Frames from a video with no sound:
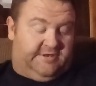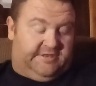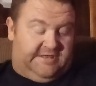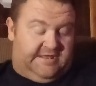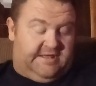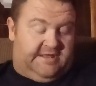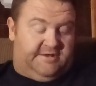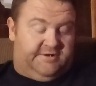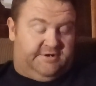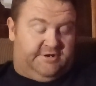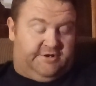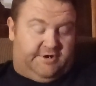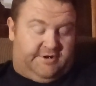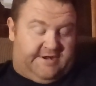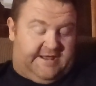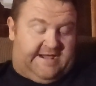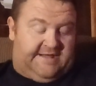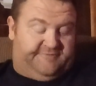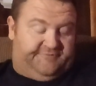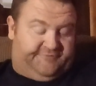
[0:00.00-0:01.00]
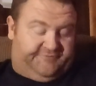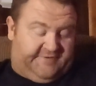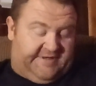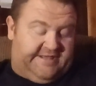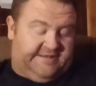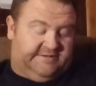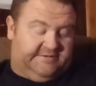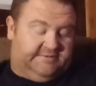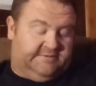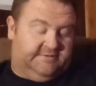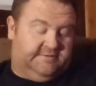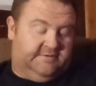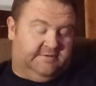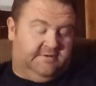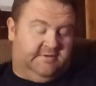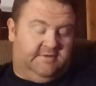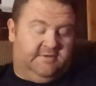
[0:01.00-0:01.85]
again, you're not fighting